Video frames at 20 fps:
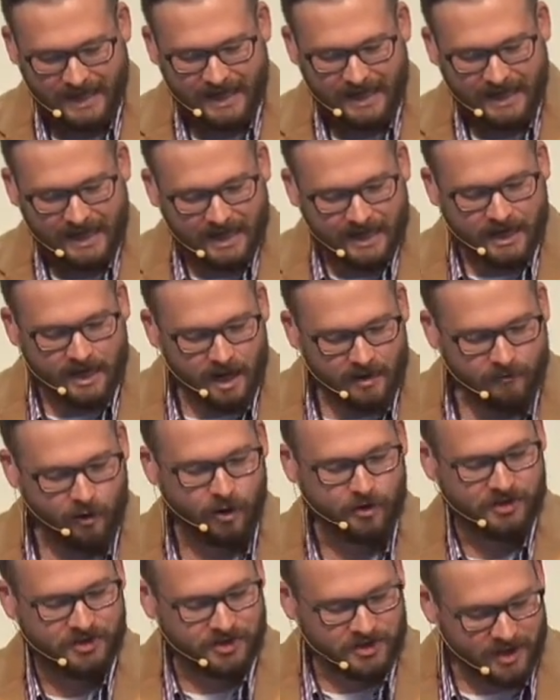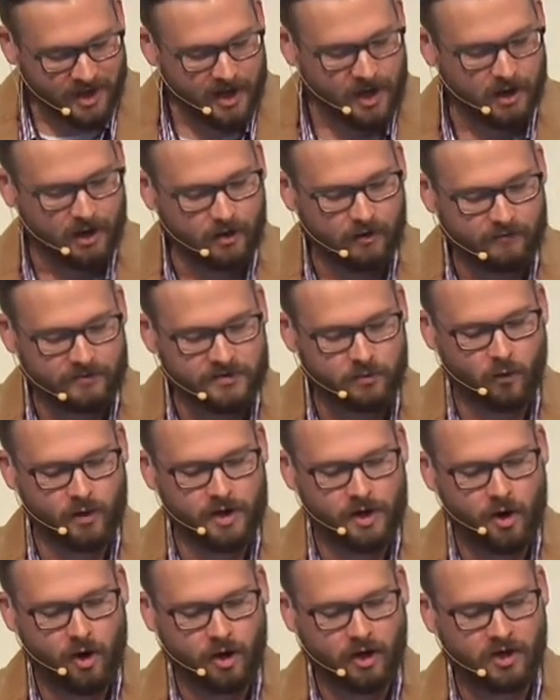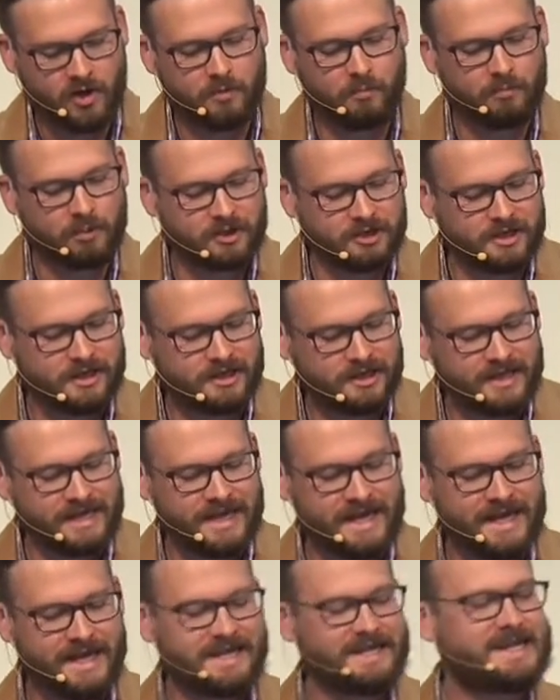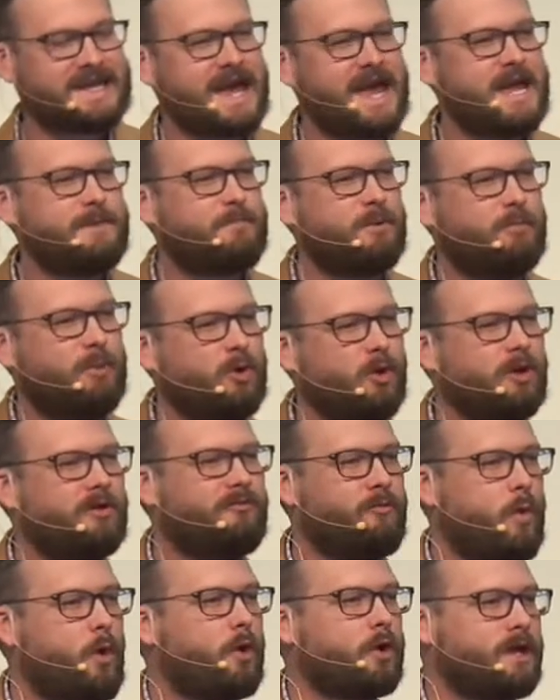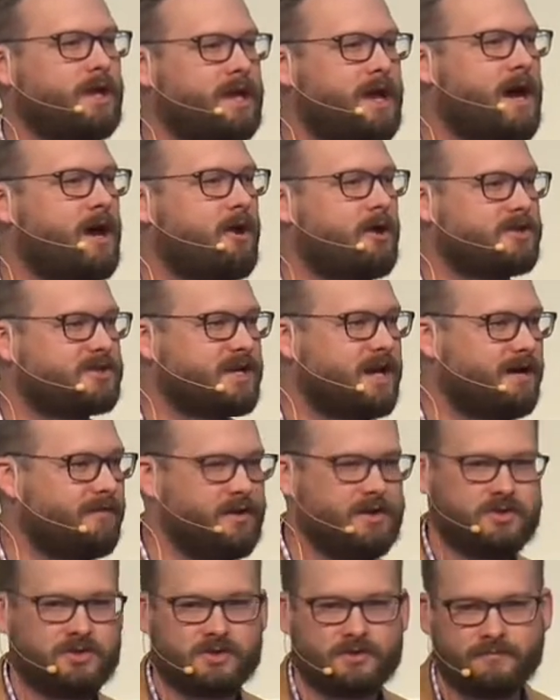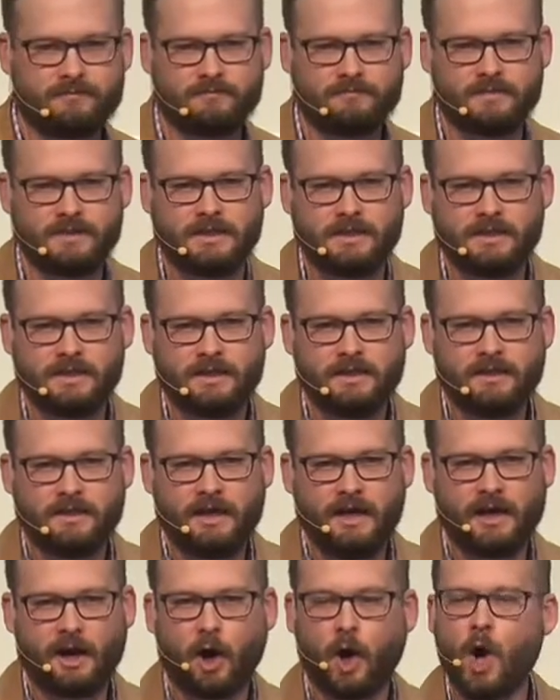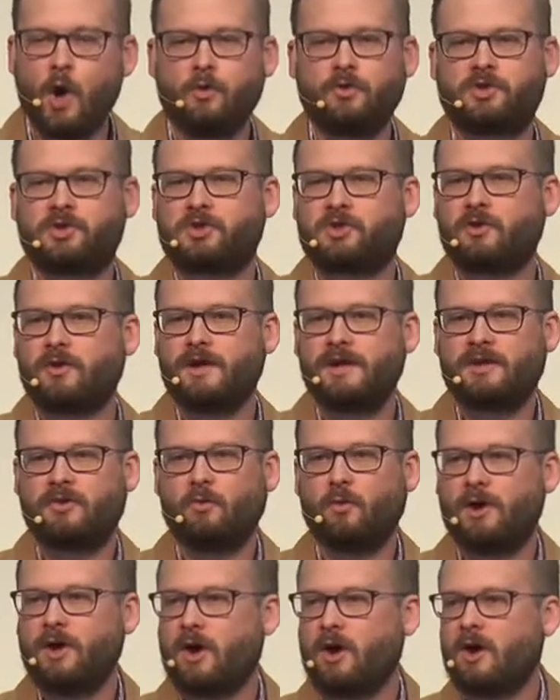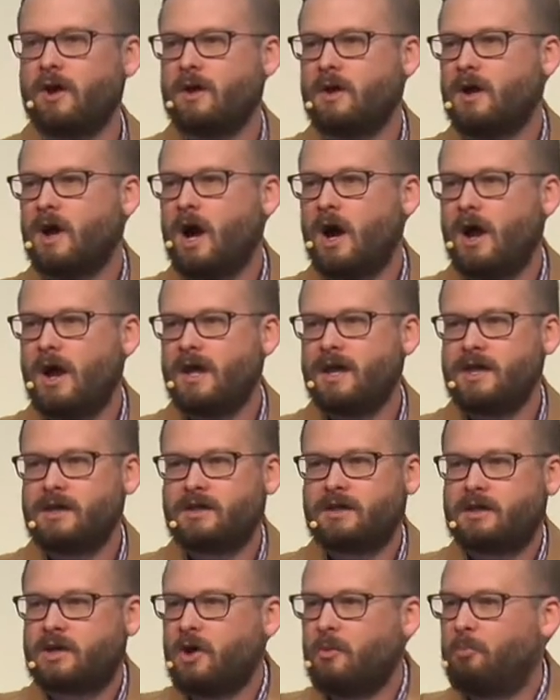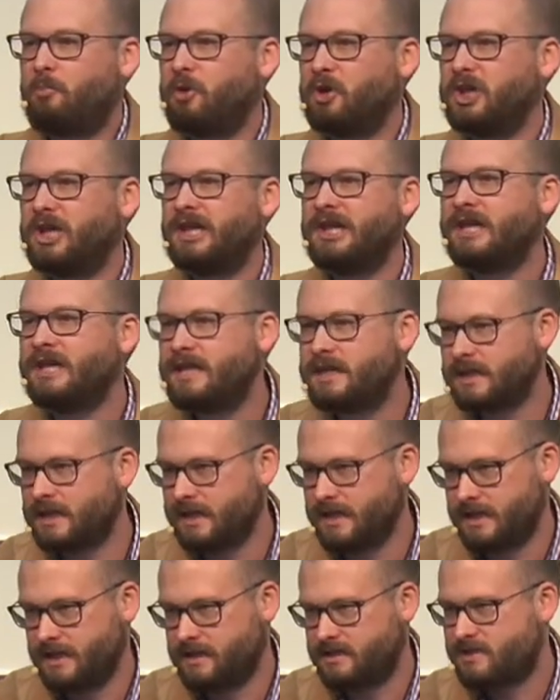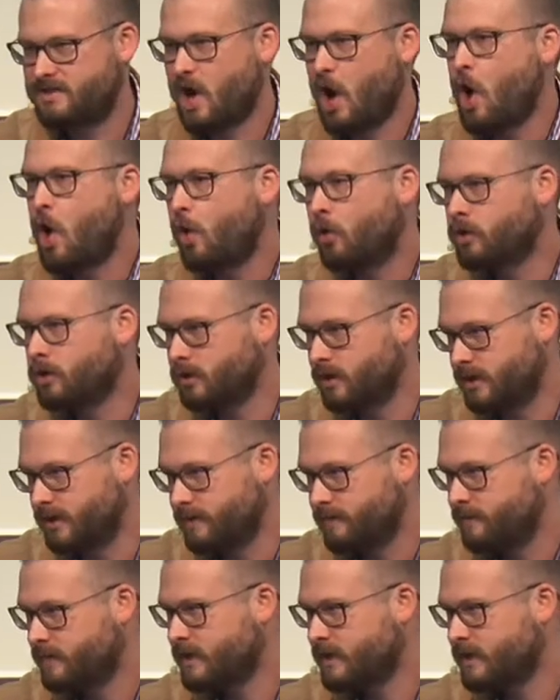In and of ourselves, we are completely incapable of working out our salvation. In our own strength, we are completely, totally